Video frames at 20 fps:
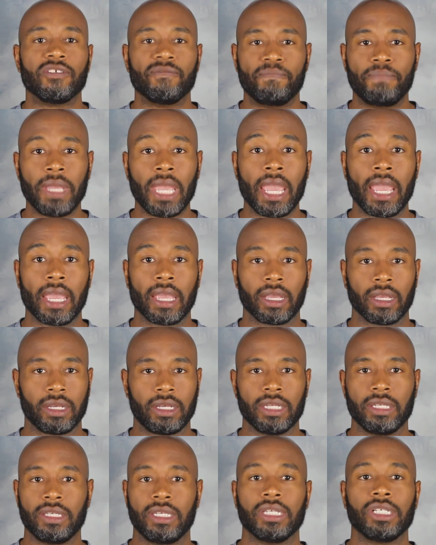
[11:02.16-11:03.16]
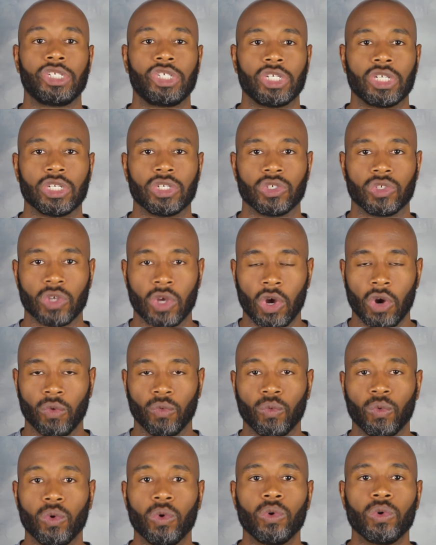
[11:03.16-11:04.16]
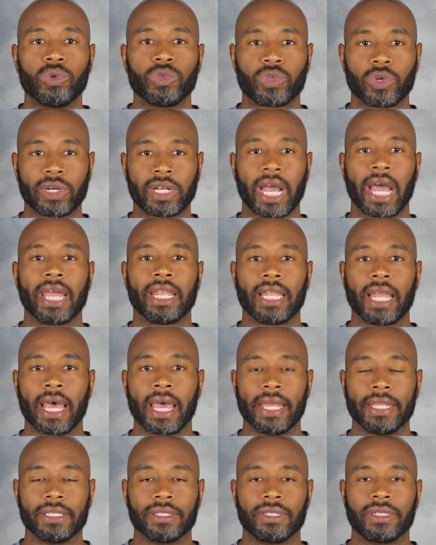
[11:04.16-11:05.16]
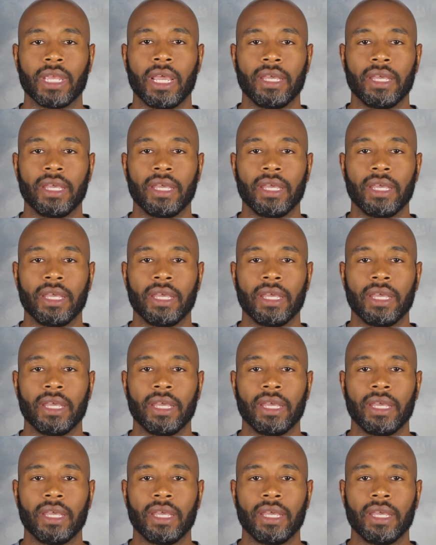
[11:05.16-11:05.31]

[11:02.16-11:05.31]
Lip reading: of being, conditions, rules or guidelines,